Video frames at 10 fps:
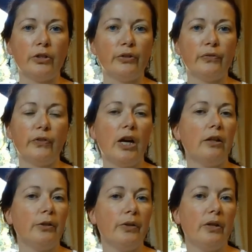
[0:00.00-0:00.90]
you've
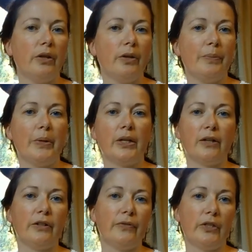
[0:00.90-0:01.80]
colored them and how
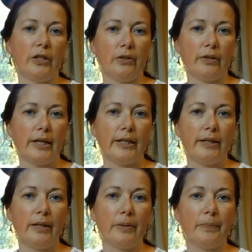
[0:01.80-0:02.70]
you've decorated
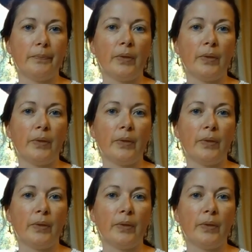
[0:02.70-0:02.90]
them.